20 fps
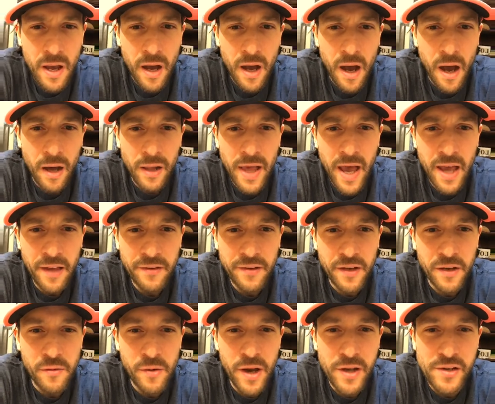I'll ask a
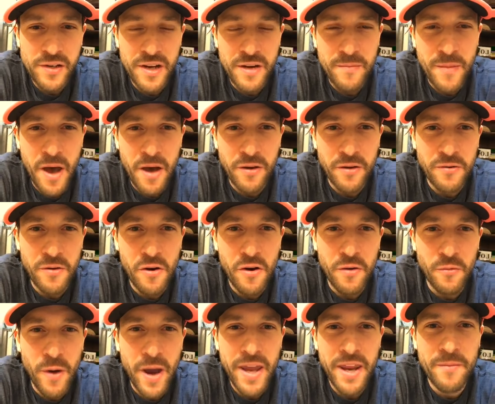question about
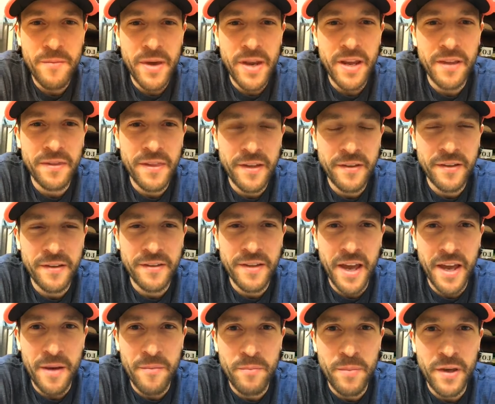growing. Wait a minute, this is
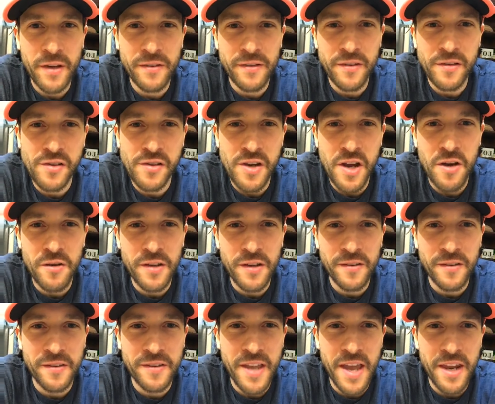not a business show, this
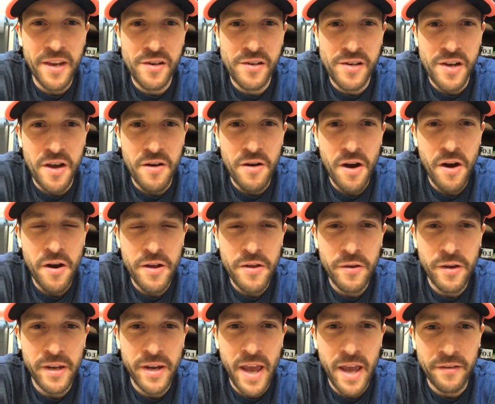is a tennis show. All right, you
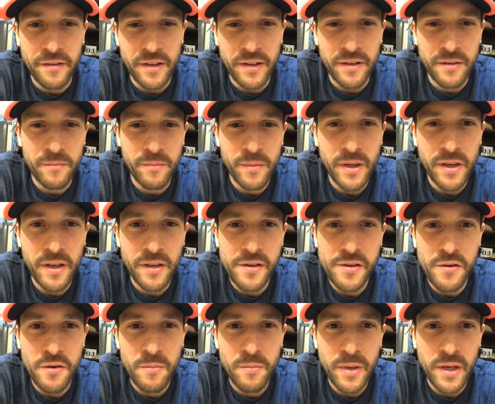can ask it because
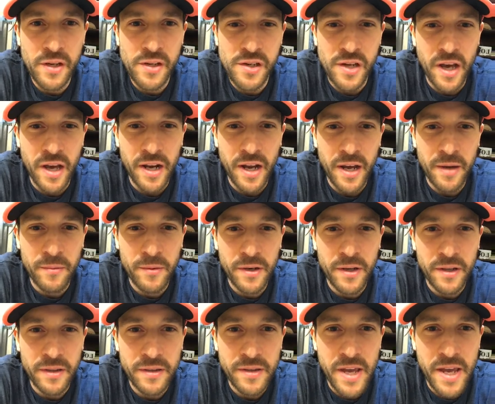you're a big shot. I'm going
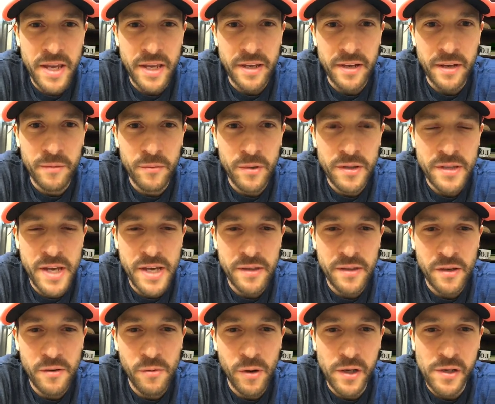to take it. I'm going to take the
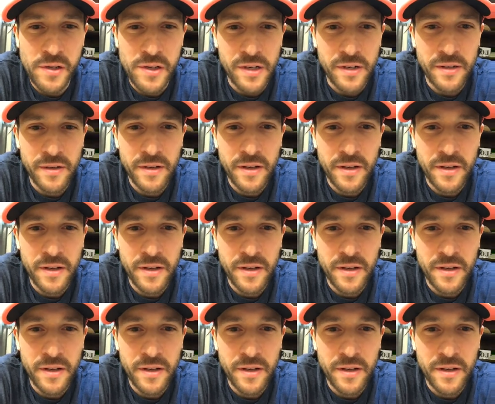question.